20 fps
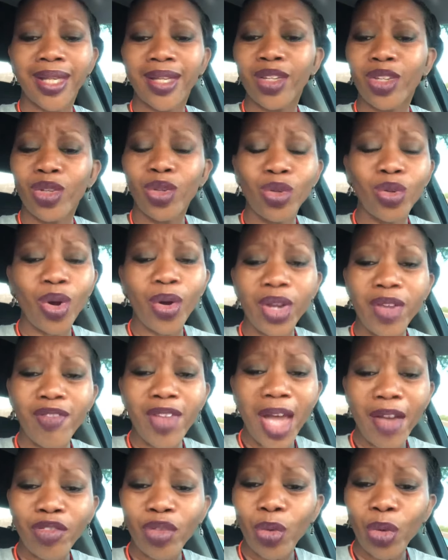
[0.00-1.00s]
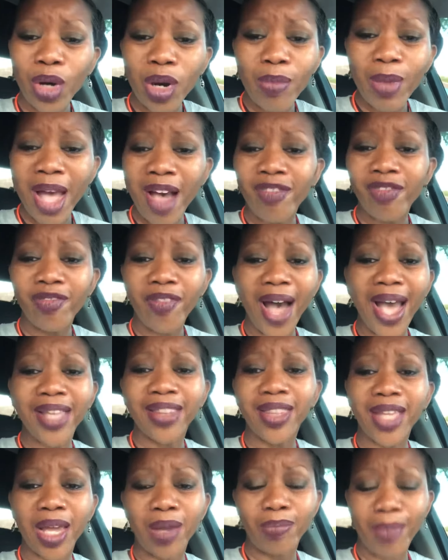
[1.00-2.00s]
You don't even have to worry about
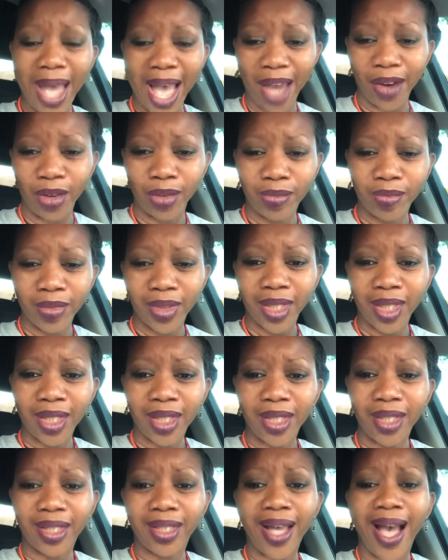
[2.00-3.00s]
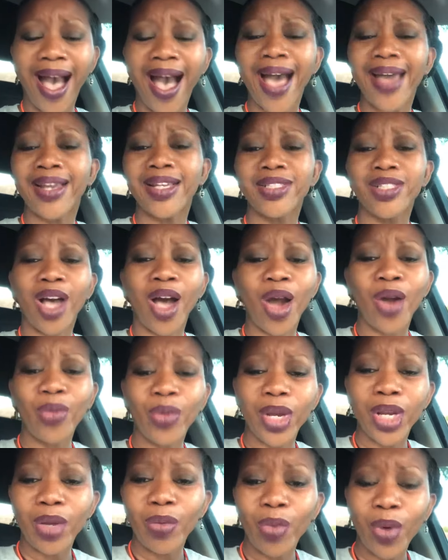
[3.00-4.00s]
fighting that battle God has
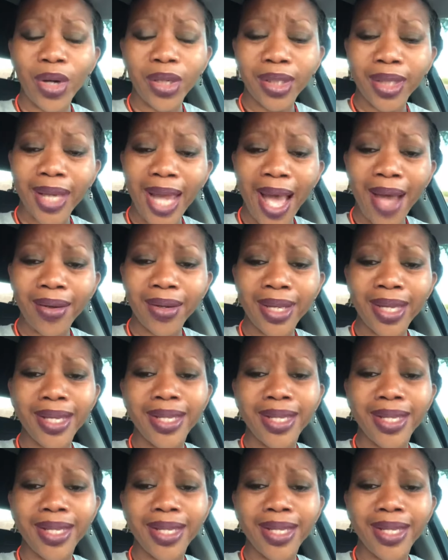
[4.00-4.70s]
already worked it out.